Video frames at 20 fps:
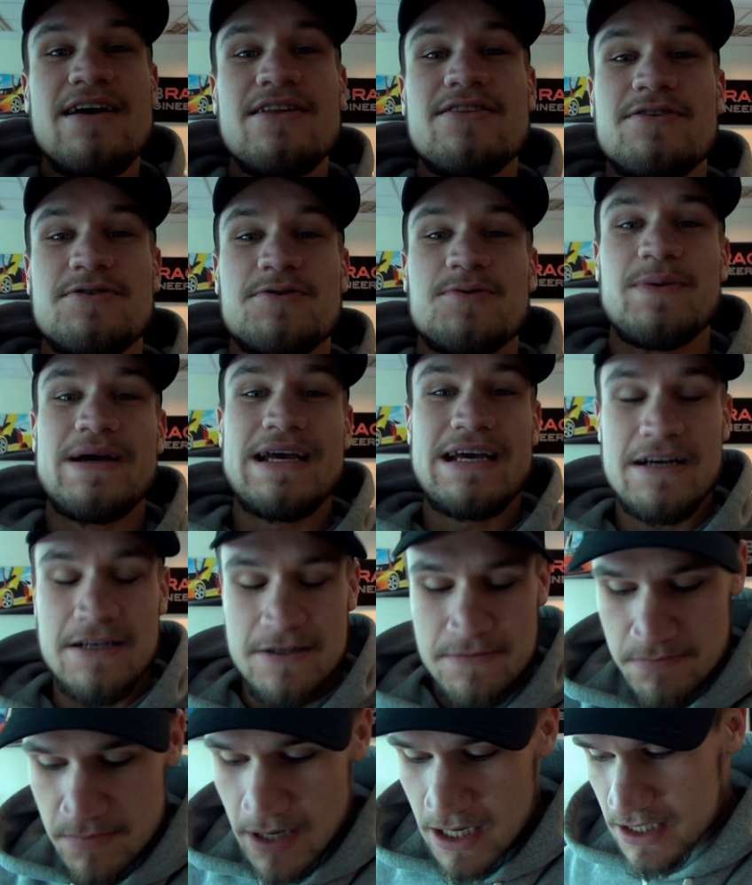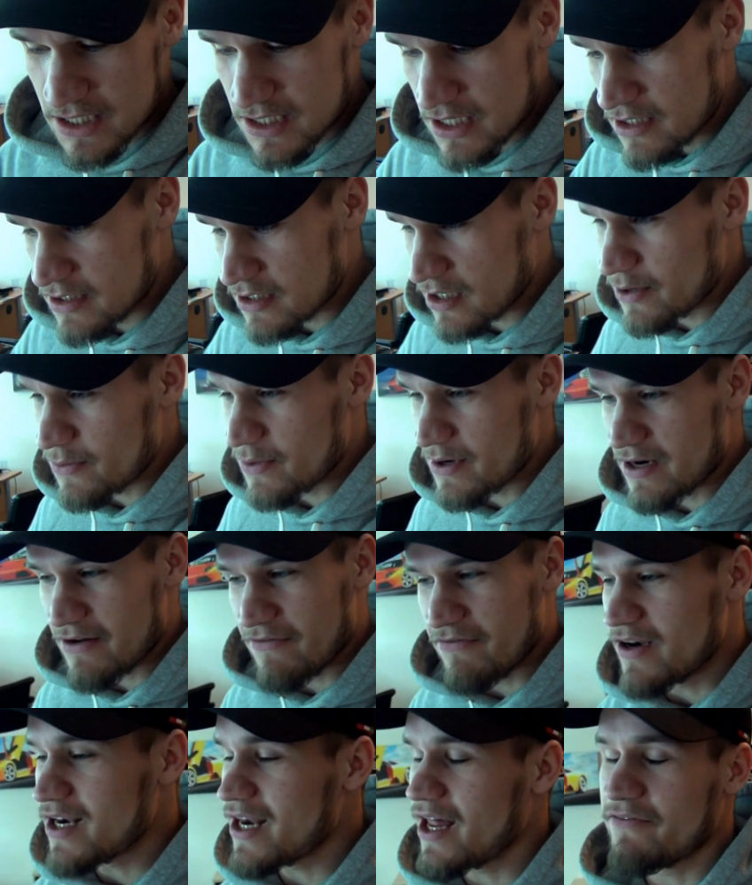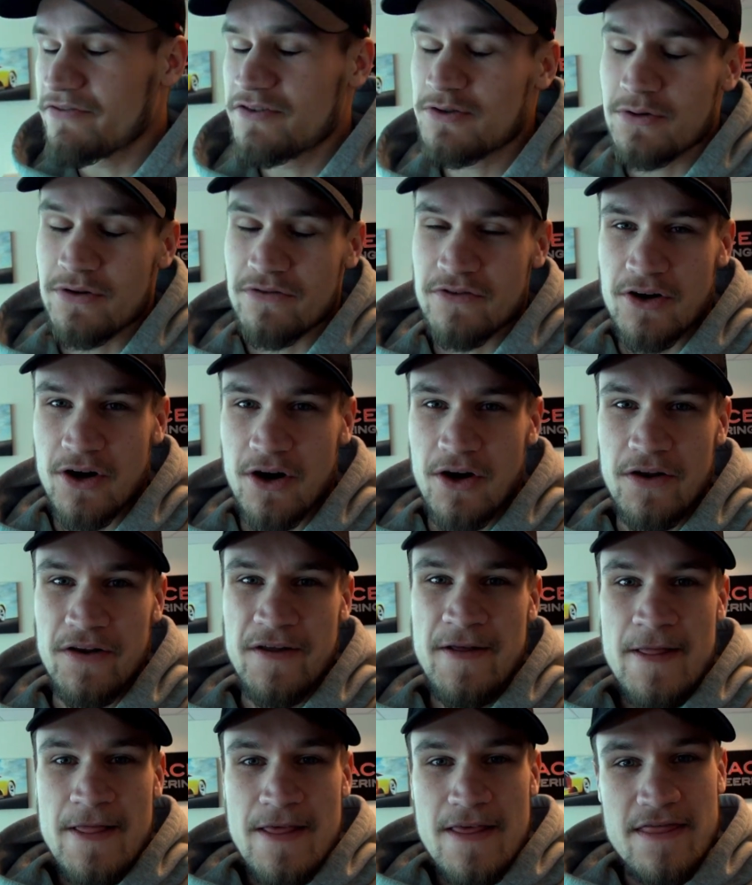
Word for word: this week as much as I would have loved to have gone.